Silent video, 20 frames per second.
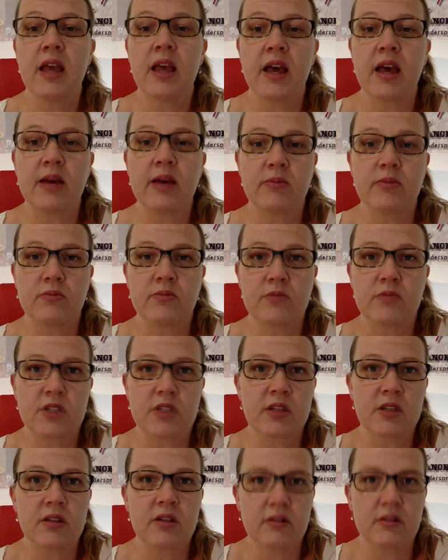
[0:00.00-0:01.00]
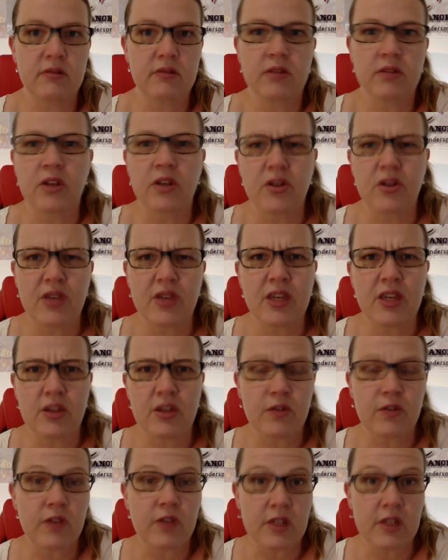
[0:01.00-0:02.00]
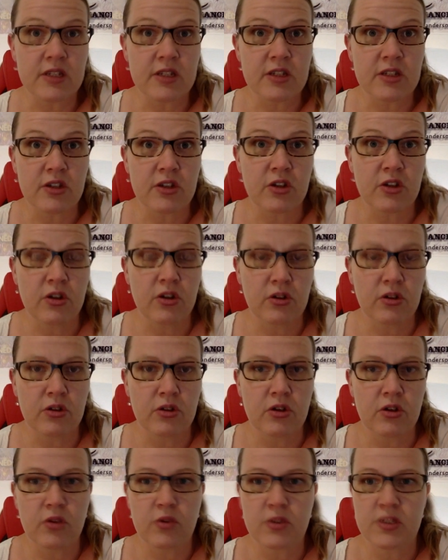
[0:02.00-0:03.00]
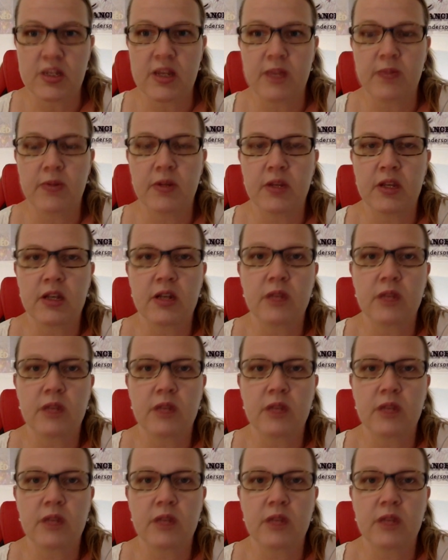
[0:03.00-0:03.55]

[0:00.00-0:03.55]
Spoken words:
to get your fix, so you know what's happening.